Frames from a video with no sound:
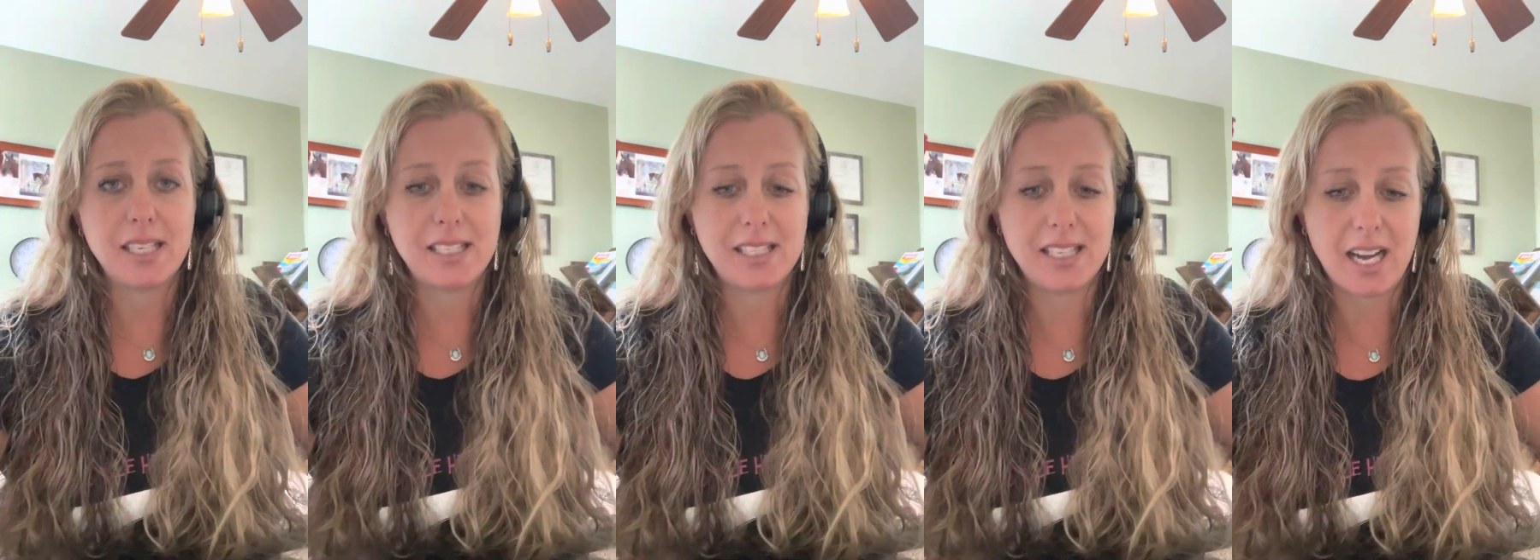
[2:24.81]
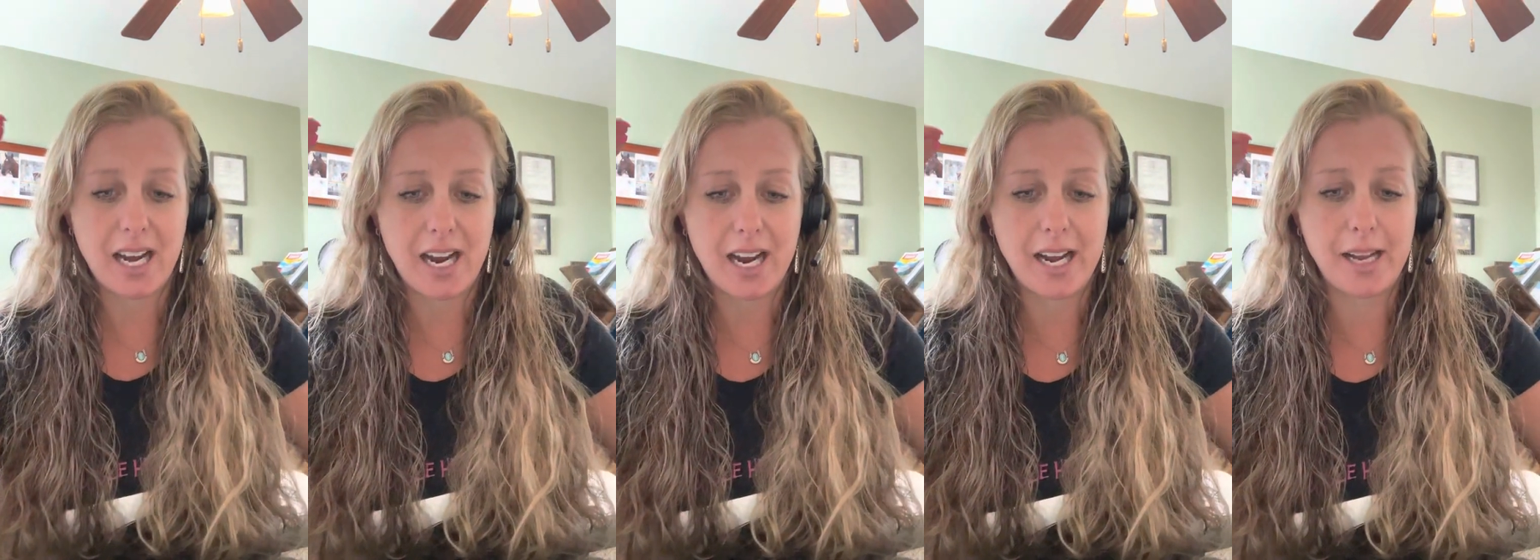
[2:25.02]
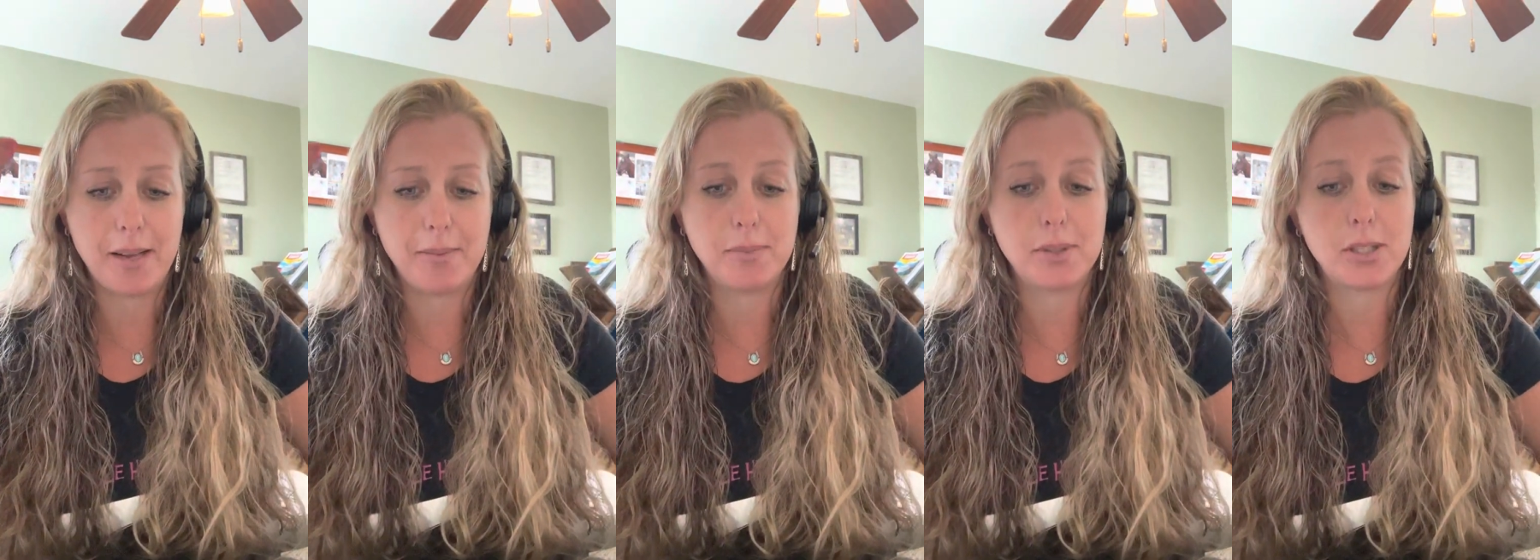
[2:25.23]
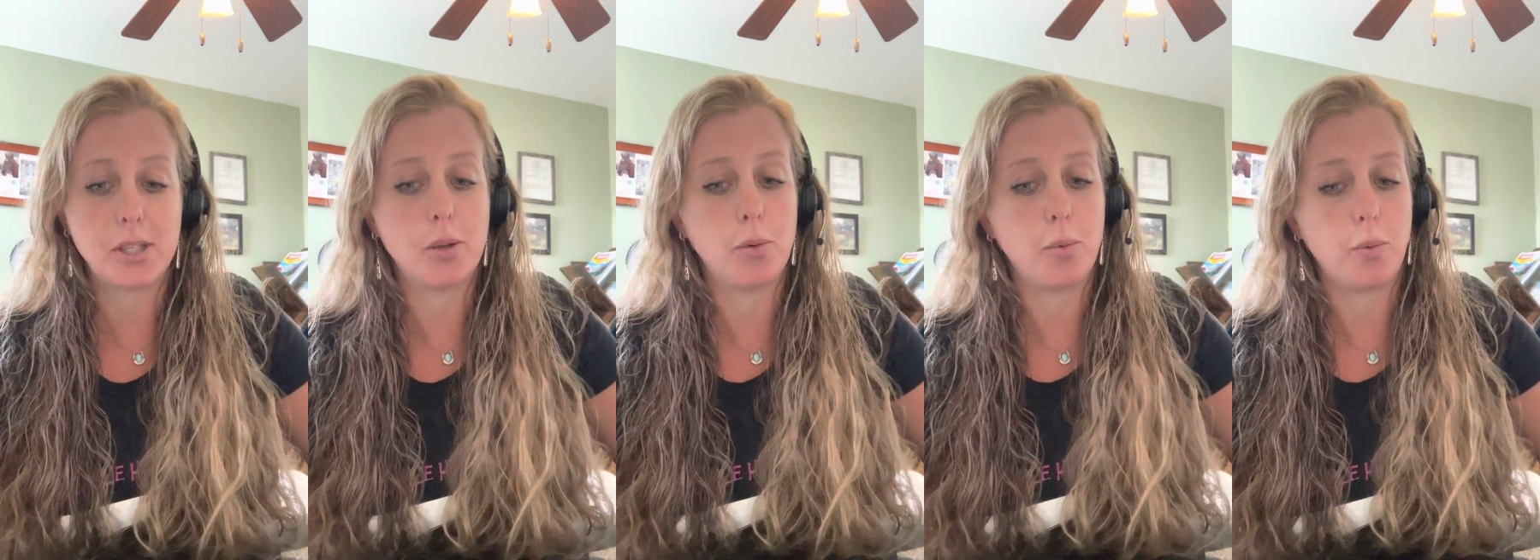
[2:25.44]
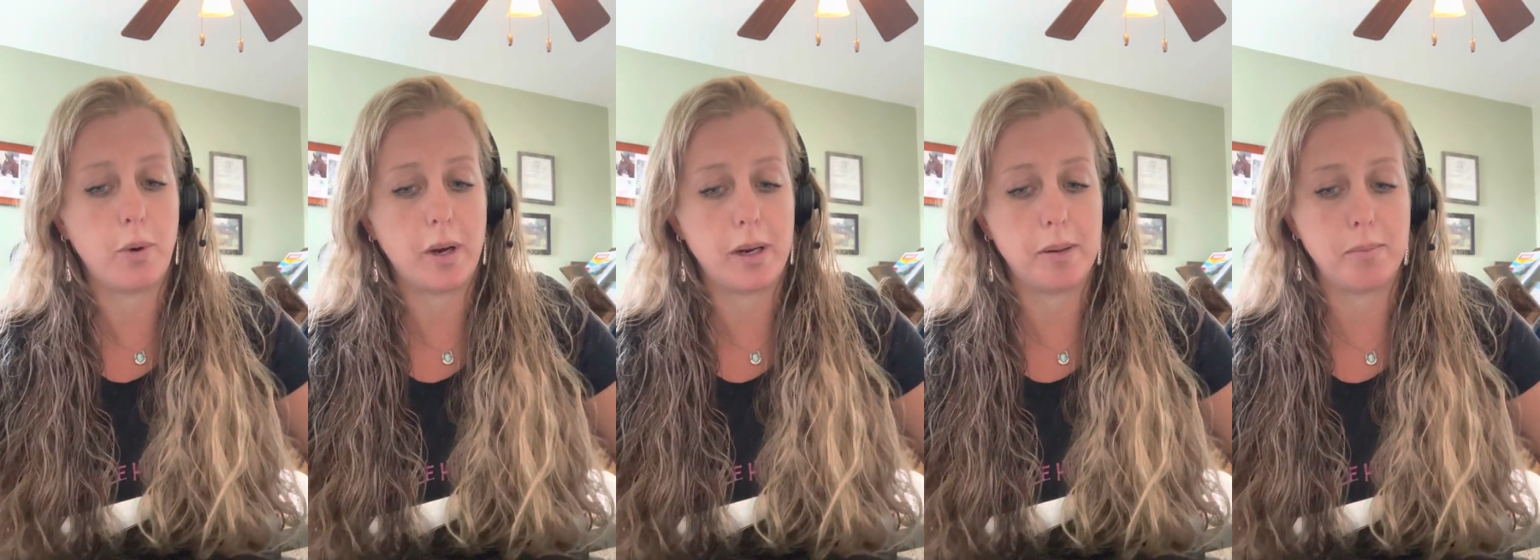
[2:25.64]
times the
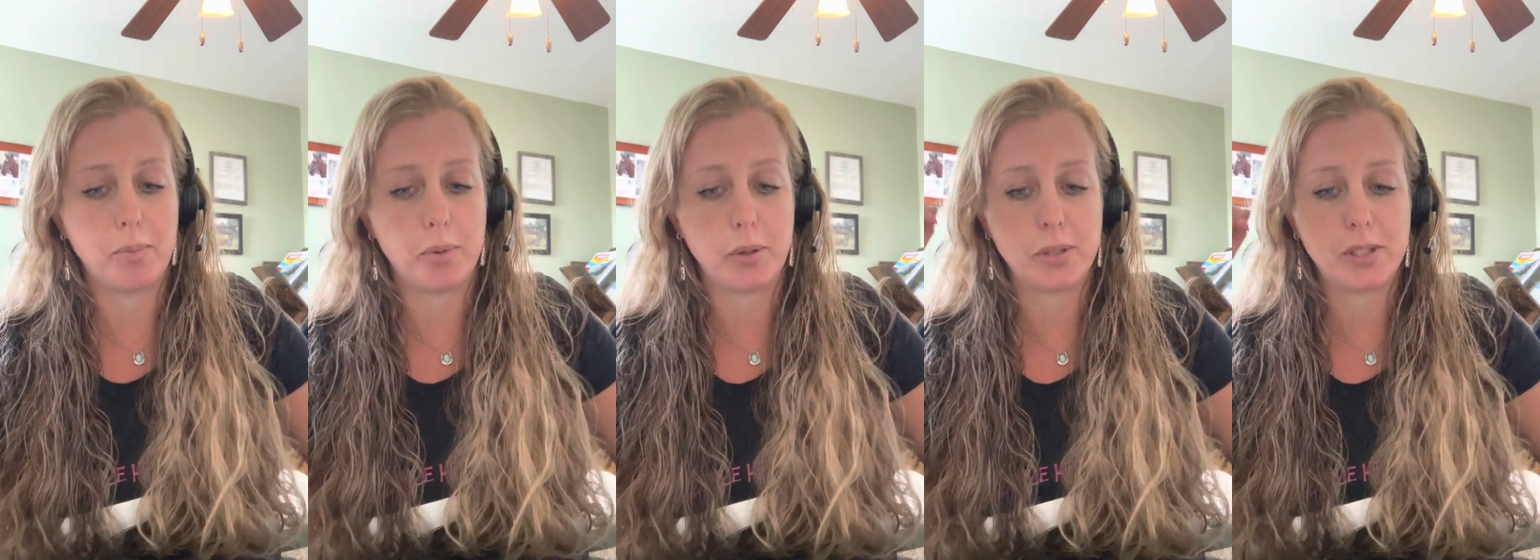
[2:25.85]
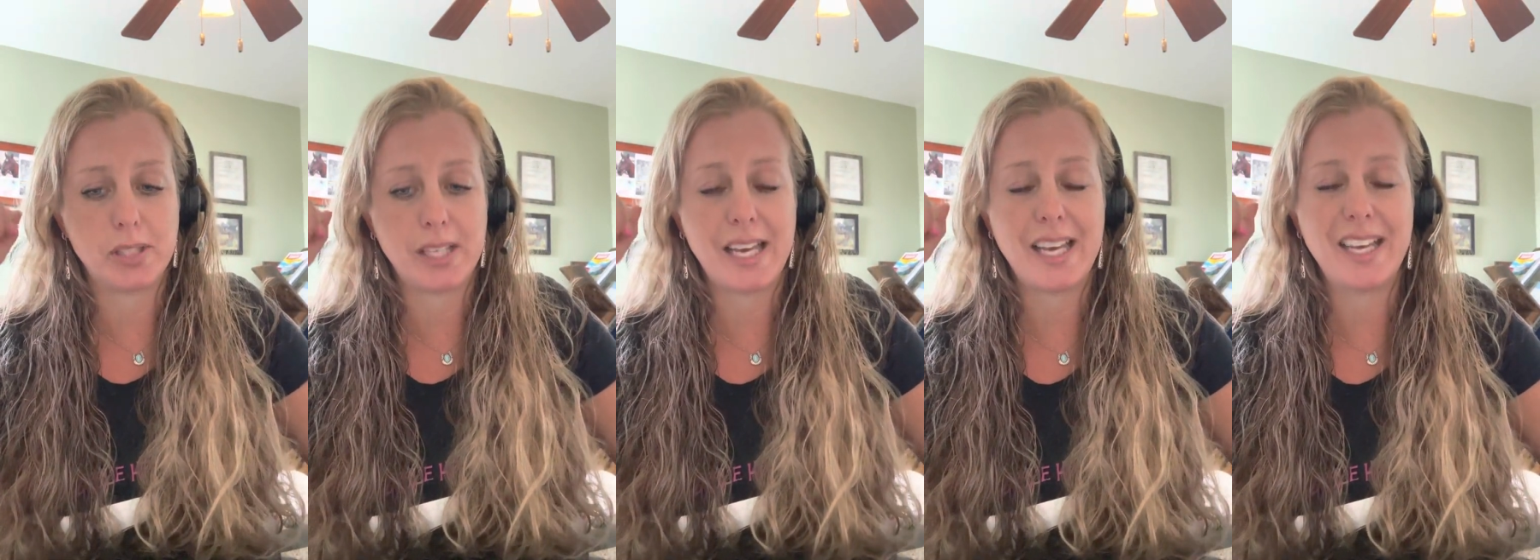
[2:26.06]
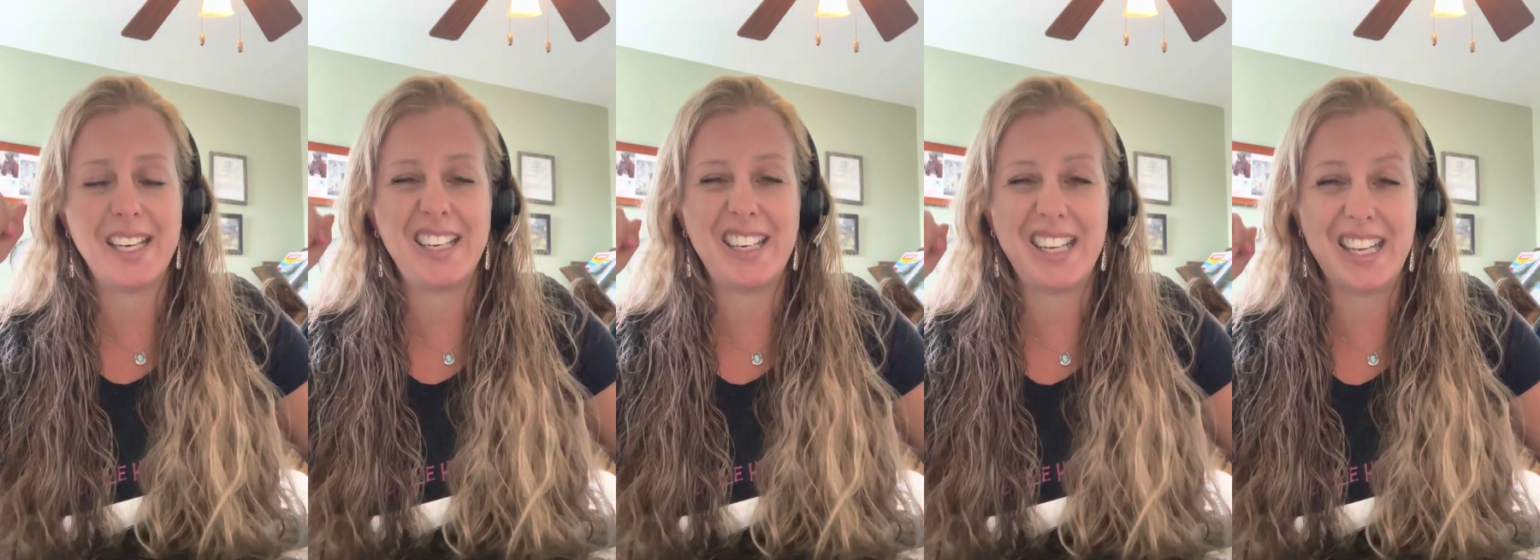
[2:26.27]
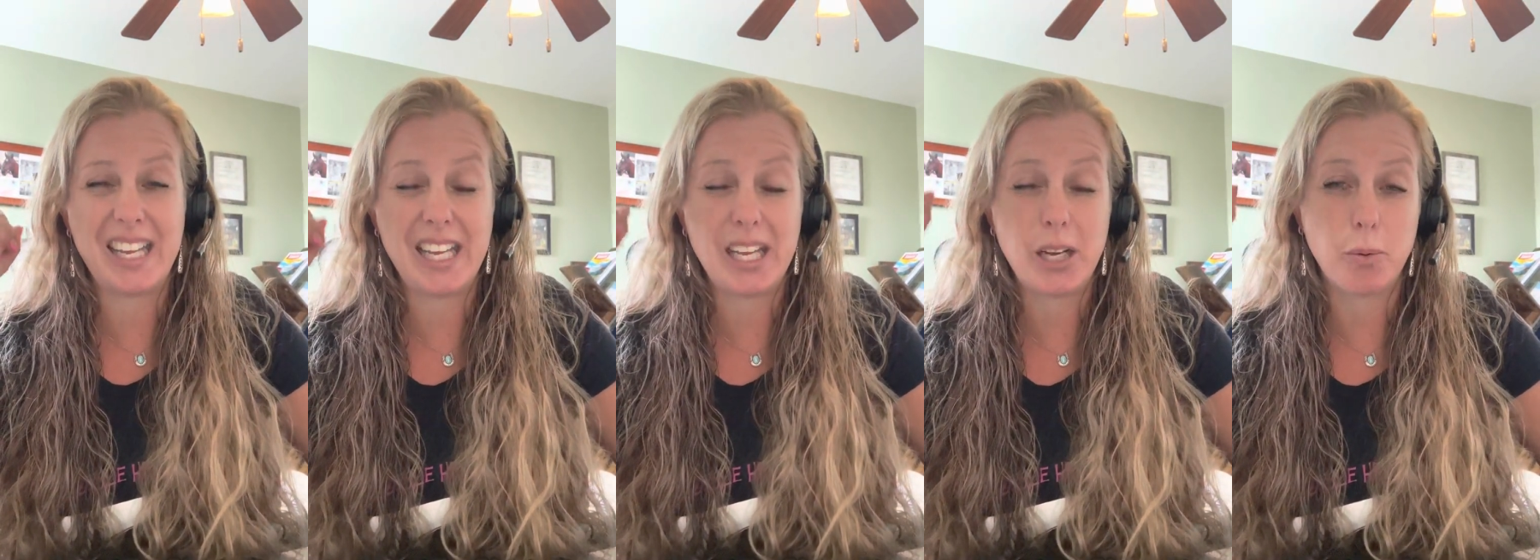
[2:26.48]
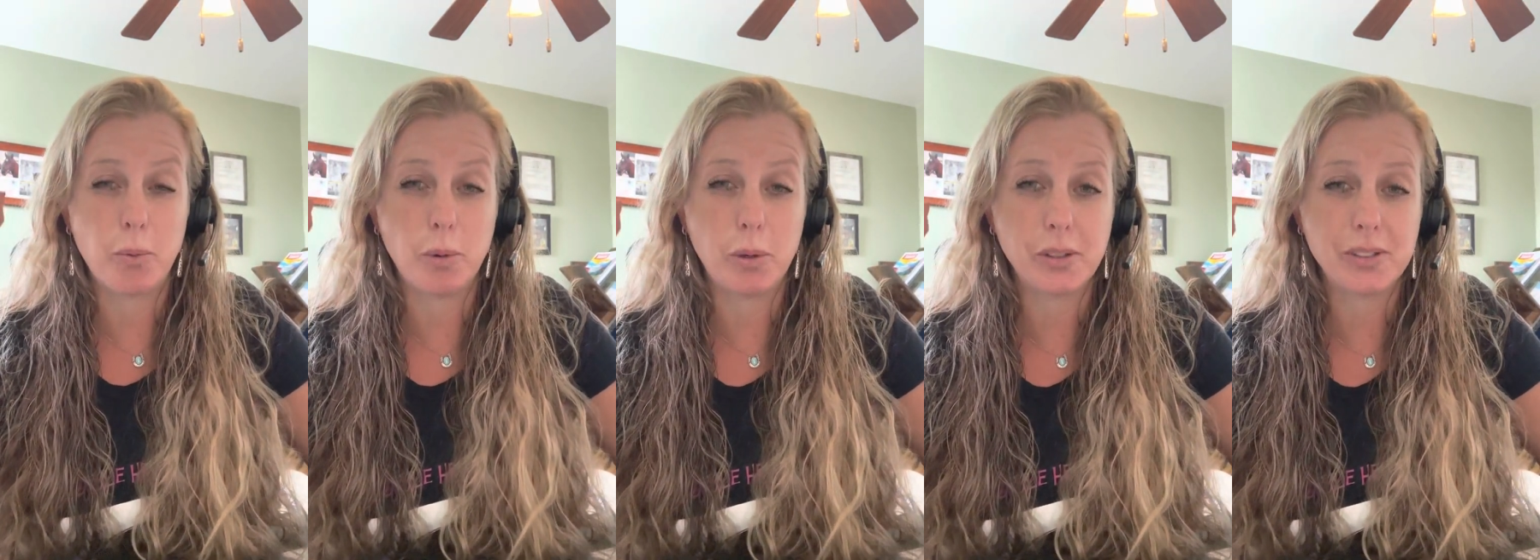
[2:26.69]
1%
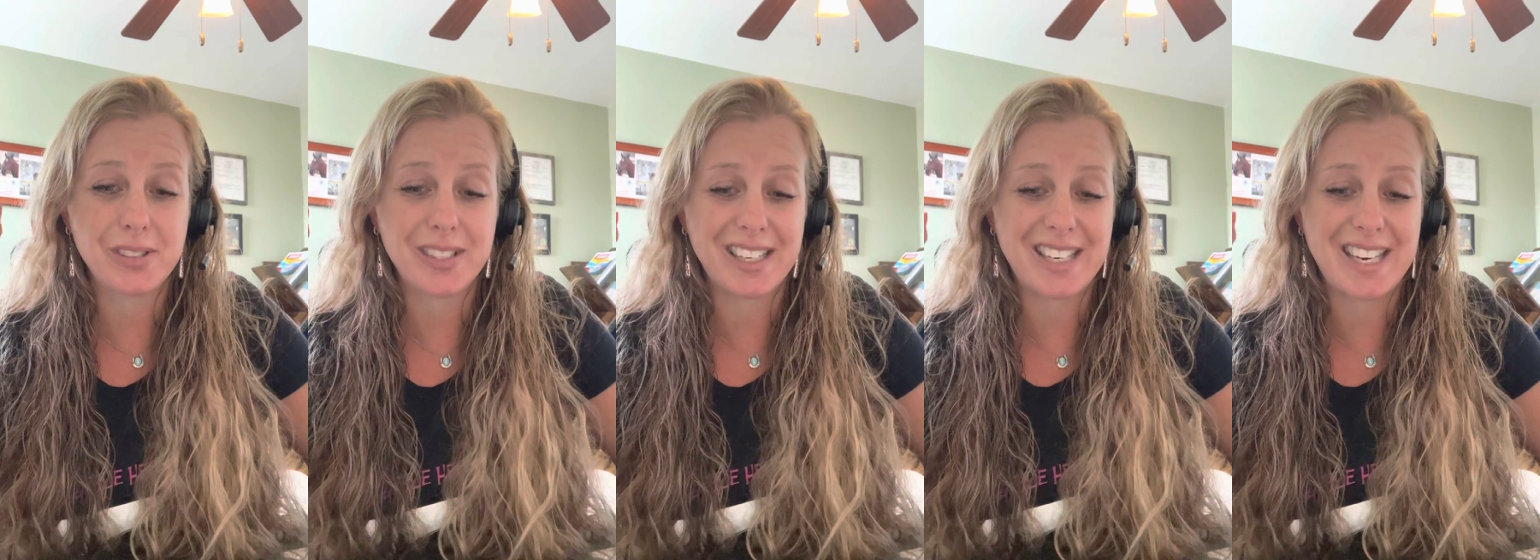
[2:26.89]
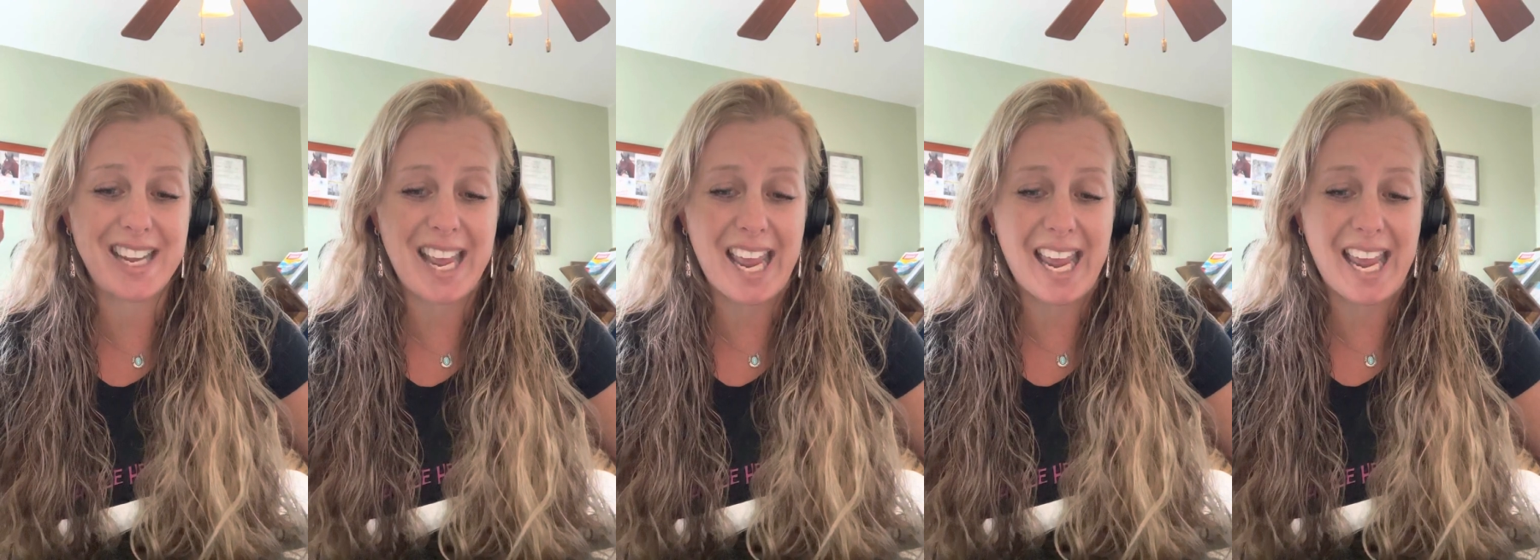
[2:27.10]
equals an